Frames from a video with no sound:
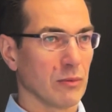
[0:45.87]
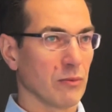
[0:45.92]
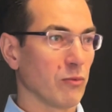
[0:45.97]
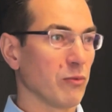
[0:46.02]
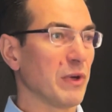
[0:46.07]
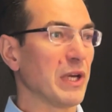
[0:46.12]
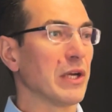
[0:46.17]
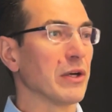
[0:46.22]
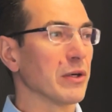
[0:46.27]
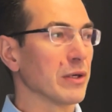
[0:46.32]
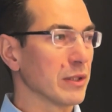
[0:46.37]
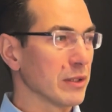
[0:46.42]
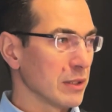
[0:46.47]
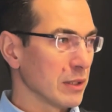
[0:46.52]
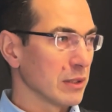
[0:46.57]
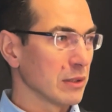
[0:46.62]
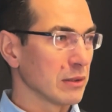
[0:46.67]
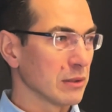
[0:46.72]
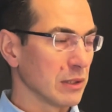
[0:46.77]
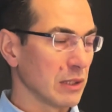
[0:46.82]
weird,
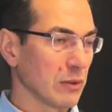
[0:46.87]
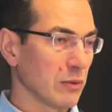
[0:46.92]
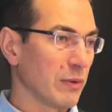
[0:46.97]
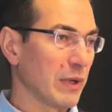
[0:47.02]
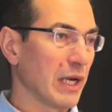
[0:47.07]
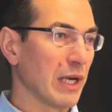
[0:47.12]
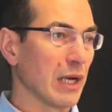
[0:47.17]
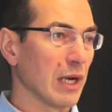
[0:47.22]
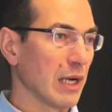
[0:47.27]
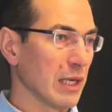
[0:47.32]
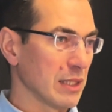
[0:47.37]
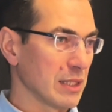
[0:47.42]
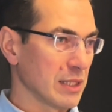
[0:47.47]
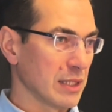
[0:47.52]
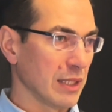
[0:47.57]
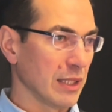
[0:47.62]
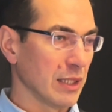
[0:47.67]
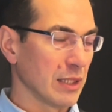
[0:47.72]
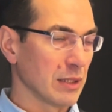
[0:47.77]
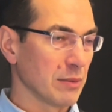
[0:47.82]
the way I
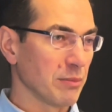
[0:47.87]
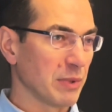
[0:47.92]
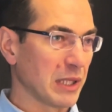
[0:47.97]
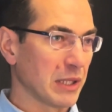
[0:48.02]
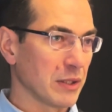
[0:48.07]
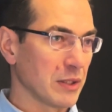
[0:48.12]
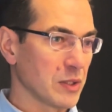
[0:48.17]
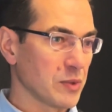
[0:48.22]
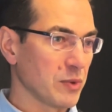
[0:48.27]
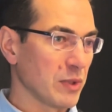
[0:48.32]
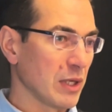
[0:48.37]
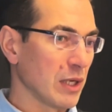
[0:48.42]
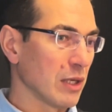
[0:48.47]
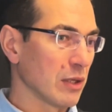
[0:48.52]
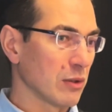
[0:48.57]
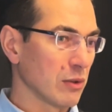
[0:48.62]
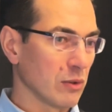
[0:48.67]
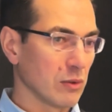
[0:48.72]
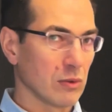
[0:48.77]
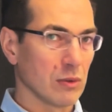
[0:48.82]
see it, because we
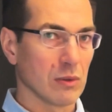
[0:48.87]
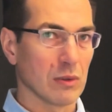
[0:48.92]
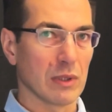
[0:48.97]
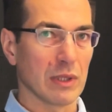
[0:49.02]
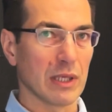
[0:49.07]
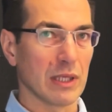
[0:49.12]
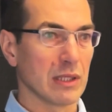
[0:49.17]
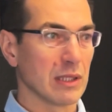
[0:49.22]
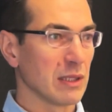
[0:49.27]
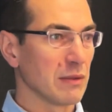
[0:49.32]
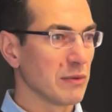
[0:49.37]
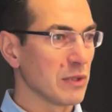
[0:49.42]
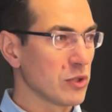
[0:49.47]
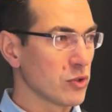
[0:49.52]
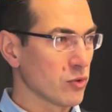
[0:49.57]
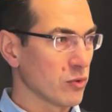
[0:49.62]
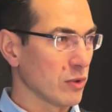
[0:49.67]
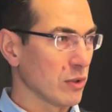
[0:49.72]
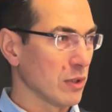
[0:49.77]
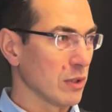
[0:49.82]
are all
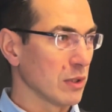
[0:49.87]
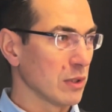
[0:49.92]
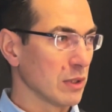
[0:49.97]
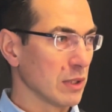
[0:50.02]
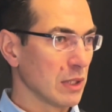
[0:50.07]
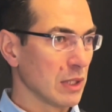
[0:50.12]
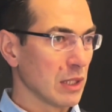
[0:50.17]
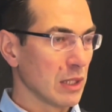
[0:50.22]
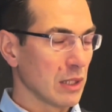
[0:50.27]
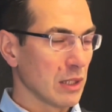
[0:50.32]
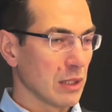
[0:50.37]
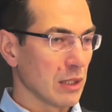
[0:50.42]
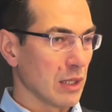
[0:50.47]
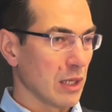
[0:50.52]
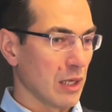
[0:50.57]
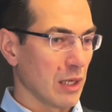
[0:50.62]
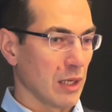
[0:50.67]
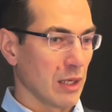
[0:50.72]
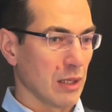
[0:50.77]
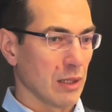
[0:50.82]
individual,
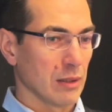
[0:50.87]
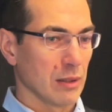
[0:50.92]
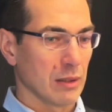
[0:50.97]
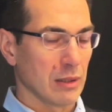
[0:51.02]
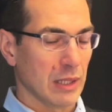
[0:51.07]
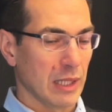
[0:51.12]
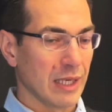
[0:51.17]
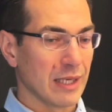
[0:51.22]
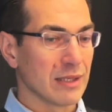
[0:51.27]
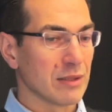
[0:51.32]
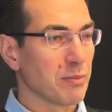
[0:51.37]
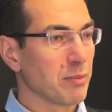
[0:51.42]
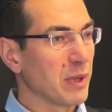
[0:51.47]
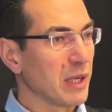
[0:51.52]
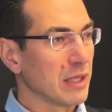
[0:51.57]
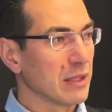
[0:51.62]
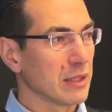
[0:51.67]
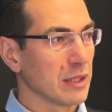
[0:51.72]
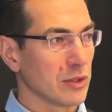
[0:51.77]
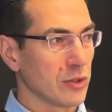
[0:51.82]

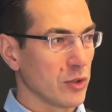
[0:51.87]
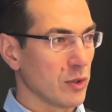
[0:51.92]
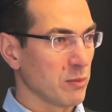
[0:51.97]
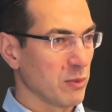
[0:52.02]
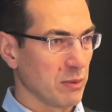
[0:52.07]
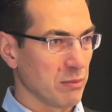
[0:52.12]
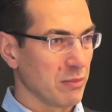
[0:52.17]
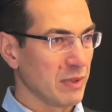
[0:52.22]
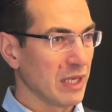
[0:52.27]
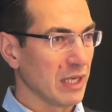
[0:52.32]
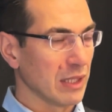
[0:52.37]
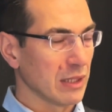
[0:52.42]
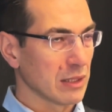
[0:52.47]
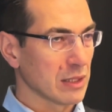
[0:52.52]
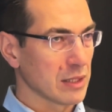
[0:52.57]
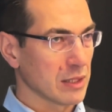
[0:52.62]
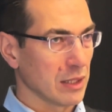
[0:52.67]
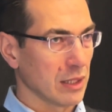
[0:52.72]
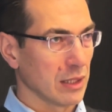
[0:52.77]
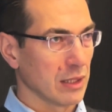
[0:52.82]
independent human
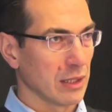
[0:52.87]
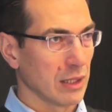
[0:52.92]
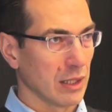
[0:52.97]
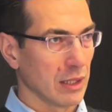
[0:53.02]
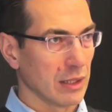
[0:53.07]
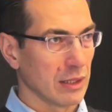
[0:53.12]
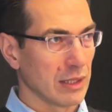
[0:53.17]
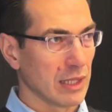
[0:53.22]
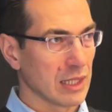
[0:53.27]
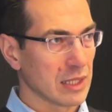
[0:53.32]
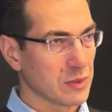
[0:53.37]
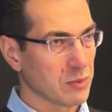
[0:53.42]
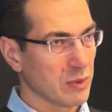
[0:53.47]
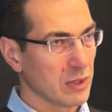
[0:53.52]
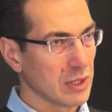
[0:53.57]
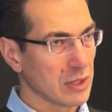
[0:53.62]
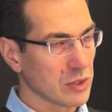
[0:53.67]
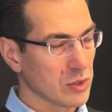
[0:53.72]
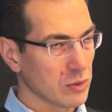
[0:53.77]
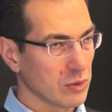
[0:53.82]
beings, and that's
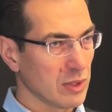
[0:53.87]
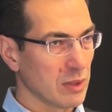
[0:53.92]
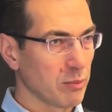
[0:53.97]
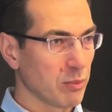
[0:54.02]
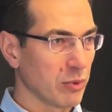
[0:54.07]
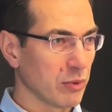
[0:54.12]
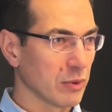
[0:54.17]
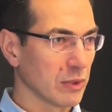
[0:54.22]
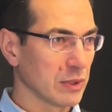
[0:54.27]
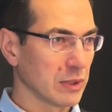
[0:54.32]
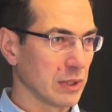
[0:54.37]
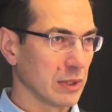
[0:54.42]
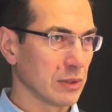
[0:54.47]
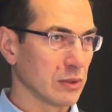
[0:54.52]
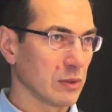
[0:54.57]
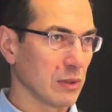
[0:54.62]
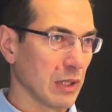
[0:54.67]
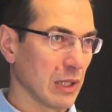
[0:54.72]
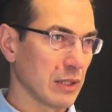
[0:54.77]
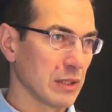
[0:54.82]
what is so important
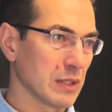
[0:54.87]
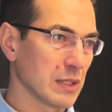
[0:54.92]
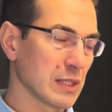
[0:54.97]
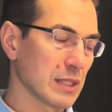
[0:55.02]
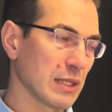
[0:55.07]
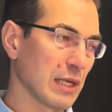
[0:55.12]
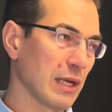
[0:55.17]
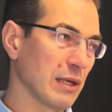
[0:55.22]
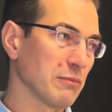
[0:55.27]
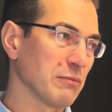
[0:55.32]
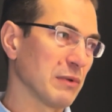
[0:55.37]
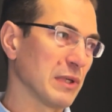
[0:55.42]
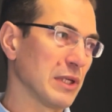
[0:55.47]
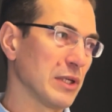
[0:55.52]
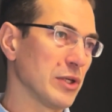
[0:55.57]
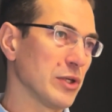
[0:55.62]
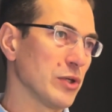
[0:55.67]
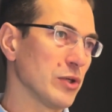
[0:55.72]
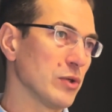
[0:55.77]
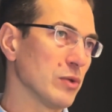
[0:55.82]
to understand
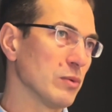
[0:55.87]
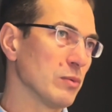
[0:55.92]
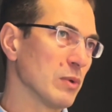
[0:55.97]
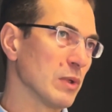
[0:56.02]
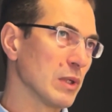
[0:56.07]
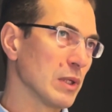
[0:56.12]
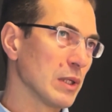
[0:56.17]
when you're